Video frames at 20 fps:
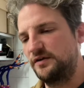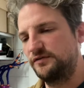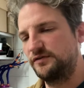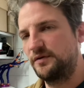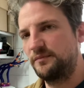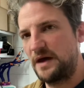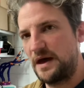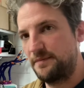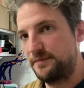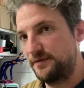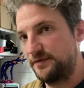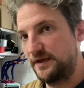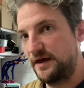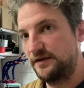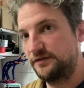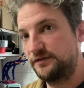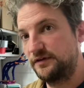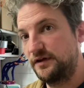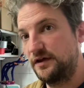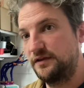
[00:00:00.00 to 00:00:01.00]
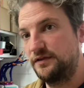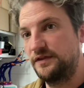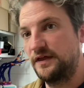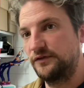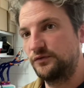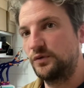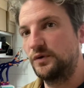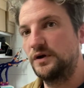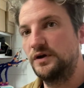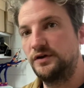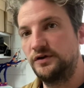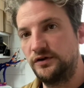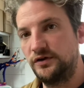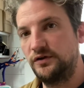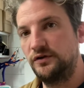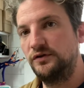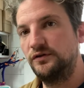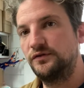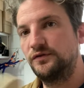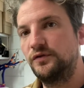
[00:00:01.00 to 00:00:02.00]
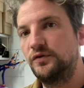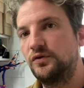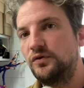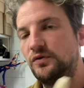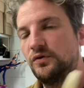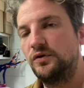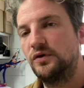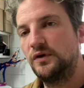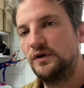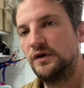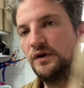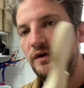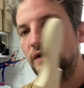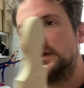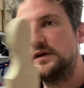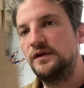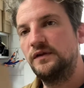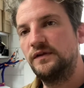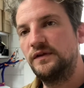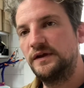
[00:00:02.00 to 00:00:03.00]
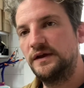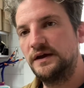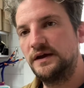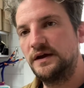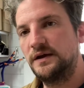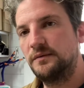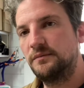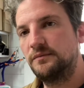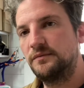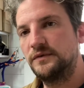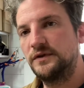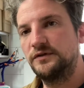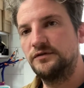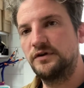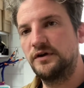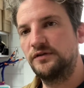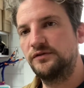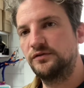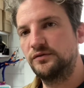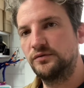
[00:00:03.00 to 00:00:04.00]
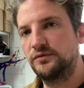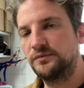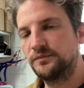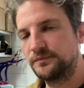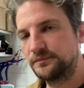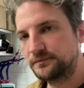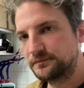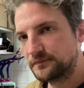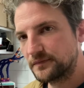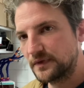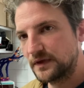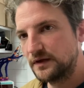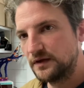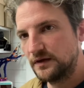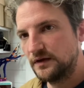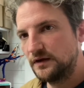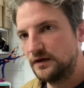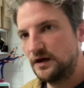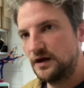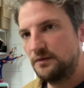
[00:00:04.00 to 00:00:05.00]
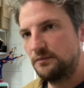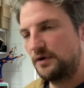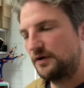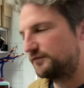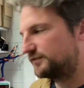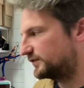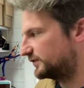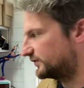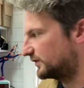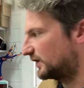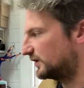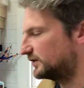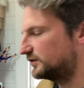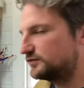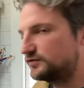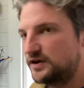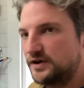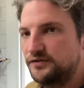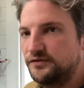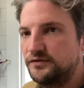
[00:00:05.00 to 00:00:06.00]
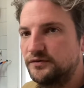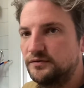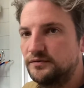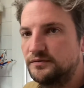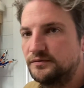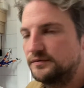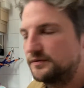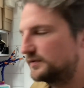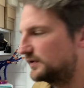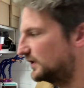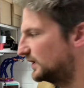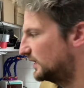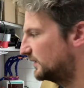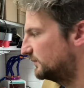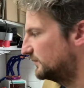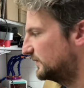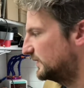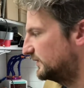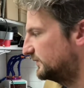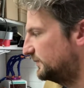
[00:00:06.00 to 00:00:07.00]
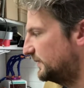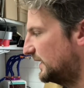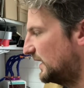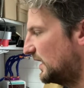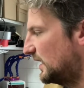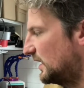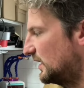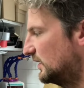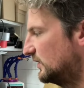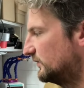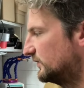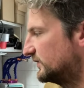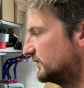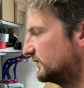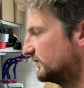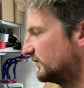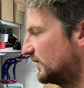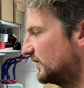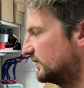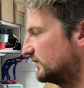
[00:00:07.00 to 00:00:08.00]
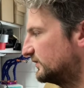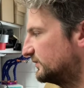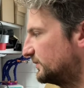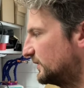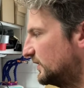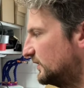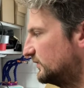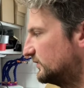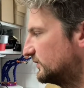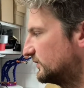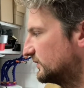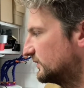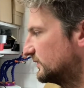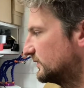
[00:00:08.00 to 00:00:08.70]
So I'm happy with that. So that's what I'm going to use for the trestle. I've designed the trestle. It's a bit over designed, I suppose.